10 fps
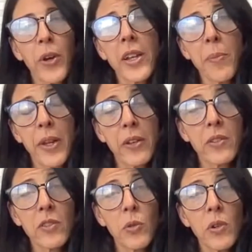work in a middle
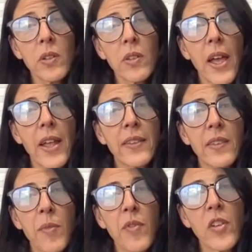school, and
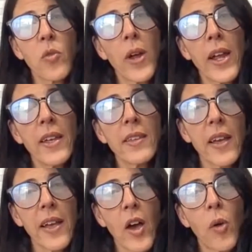some of the ways I
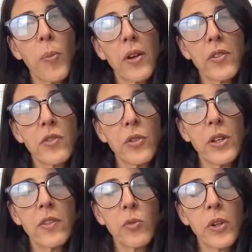help our
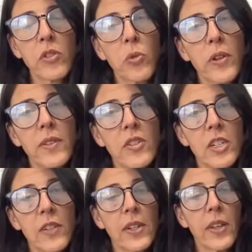students work towards
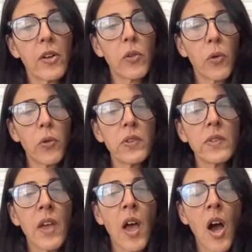achieving their
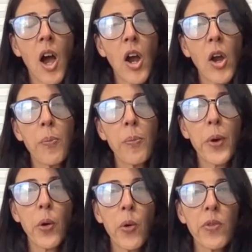goals are
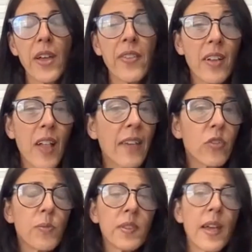both in the
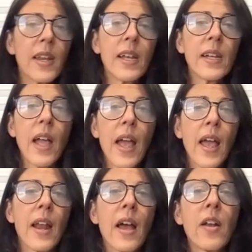classroom setting
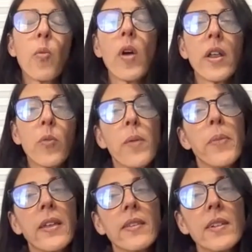and on a one on one
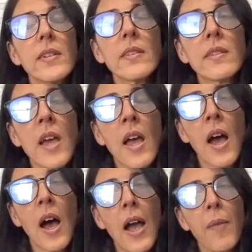basis.
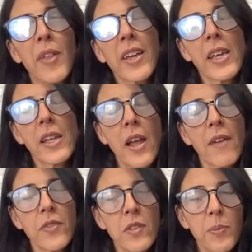I'm lucky
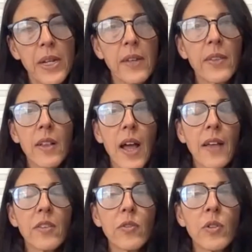enough to be in the
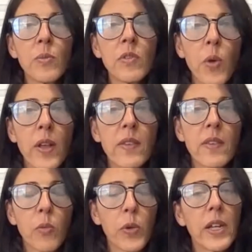classrooms
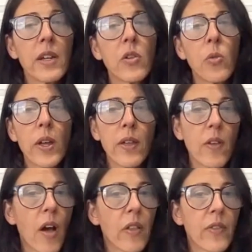once a week with
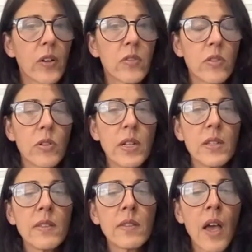all of our
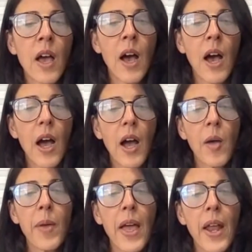students,
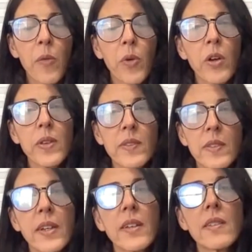um, and I work with
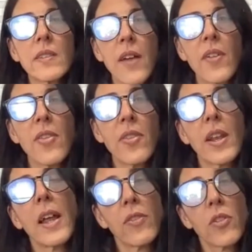sixth, seventh, and
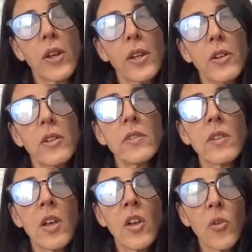eighth graders.
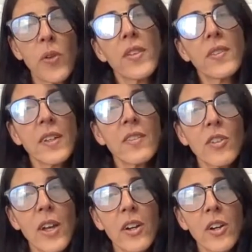With the sixth
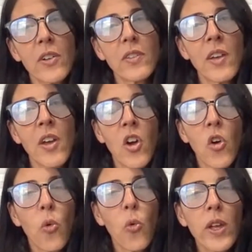graders,
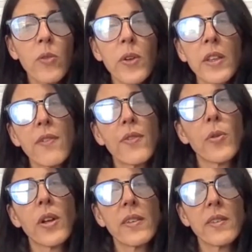we really
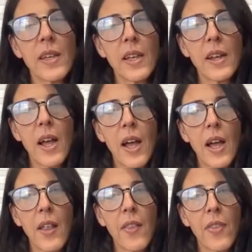focus in
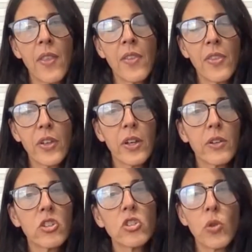on the
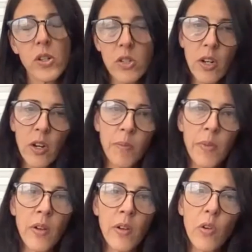short
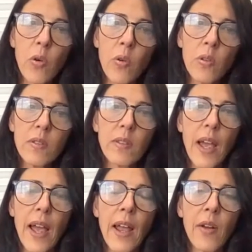term goals
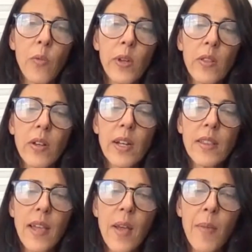and we look
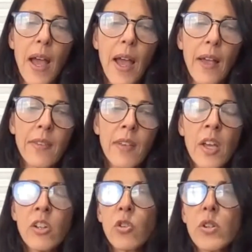at them as
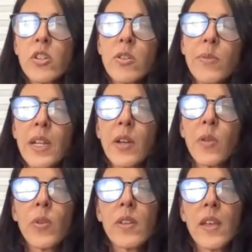short term, meaning
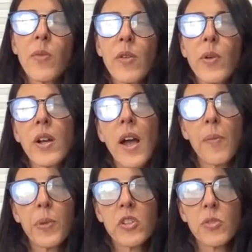what do they want to
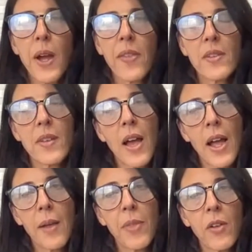accomplish by the
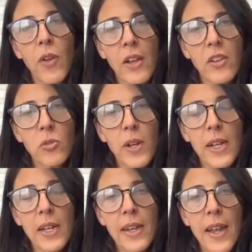time they
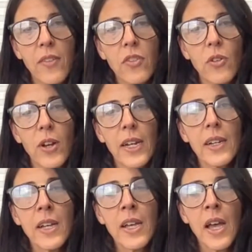graduate? In eighth
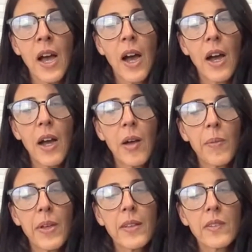grade. Um,
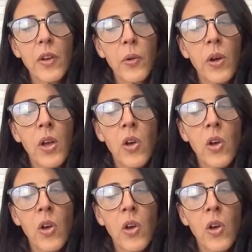and so